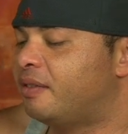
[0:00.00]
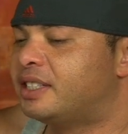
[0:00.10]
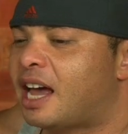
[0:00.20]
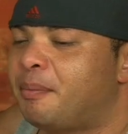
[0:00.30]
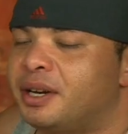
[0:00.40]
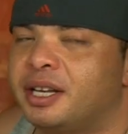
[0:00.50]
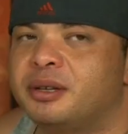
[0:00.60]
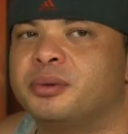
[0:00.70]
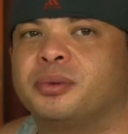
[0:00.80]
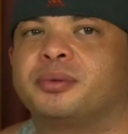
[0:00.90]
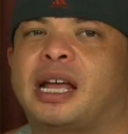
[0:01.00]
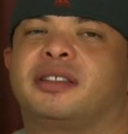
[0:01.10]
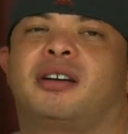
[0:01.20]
it's happening at the